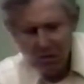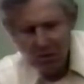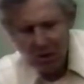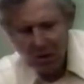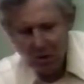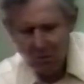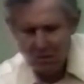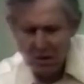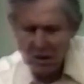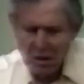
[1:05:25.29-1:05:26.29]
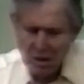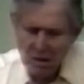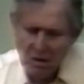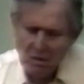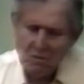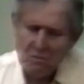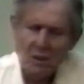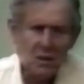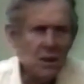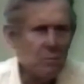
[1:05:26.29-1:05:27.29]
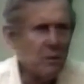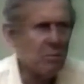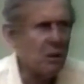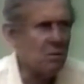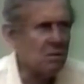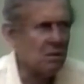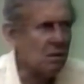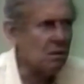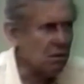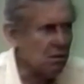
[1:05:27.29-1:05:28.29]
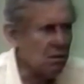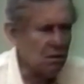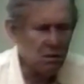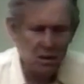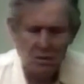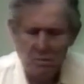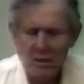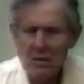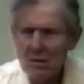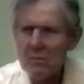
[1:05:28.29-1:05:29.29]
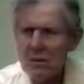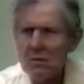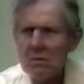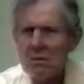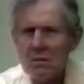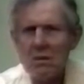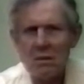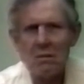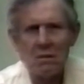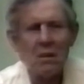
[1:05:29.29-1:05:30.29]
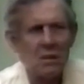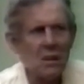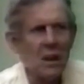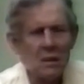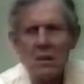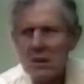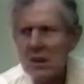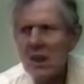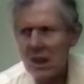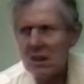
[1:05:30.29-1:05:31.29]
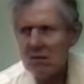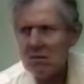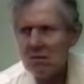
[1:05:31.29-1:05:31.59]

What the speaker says: So what I'm proposing in these principles is exactly that